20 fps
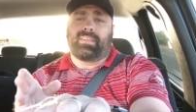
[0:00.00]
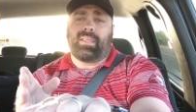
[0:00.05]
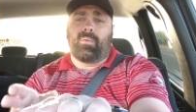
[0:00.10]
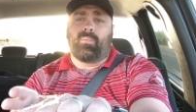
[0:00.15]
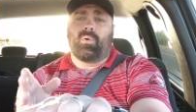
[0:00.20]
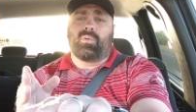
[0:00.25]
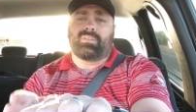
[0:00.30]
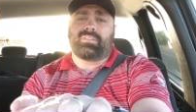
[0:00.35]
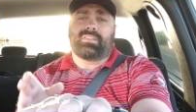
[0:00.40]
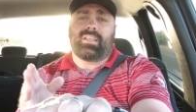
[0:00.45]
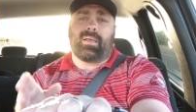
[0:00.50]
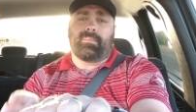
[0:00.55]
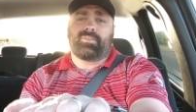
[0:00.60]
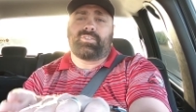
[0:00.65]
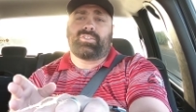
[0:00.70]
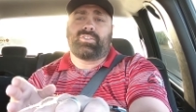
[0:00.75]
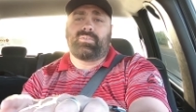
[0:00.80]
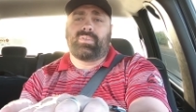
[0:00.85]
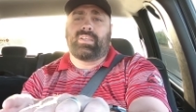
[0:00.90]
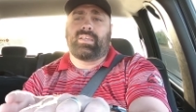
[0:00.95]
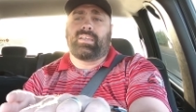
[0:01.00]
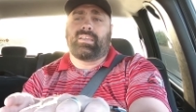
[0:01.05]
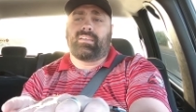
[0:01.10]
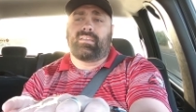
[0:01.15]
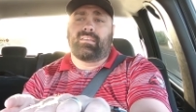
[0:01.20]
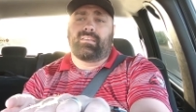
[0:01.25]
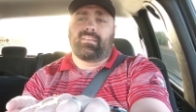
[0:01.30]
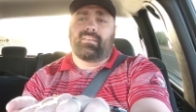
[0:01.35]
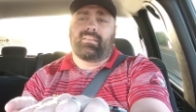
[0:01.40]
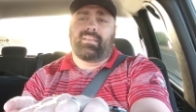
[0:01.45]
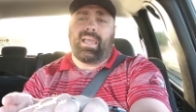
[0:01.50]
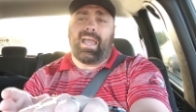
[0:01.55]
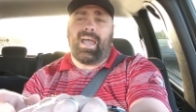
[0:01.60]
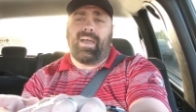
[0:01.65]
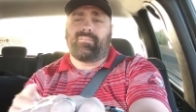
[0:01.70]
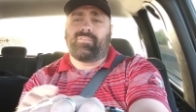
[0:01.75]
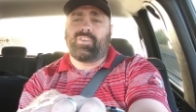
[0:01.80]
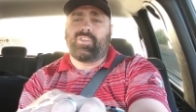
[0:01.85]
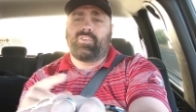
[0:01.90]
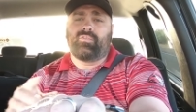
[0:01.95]
they won't stop shooting
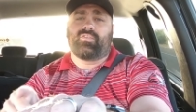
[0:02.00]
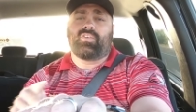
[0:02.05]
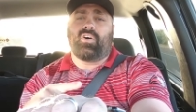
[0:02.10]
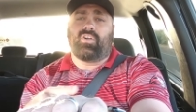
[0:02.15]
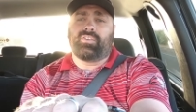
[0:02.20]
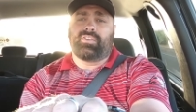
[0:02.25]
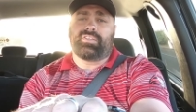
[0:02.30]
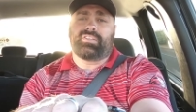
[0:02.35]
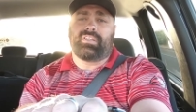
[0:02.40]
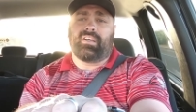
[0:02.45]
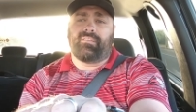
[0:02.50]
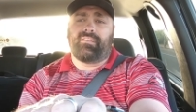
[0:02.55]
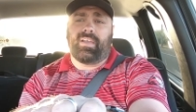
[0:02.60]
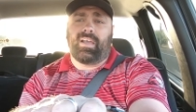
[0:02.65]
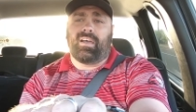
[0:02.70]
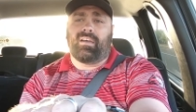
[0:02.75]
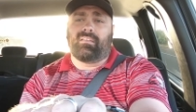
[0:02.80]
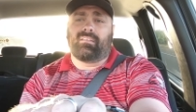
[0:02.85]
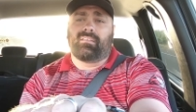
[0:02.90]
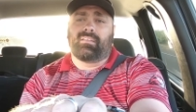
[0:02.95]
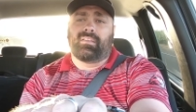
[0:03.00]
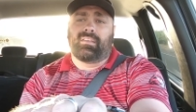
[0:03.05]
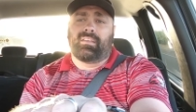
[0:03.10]
after you call yourself out.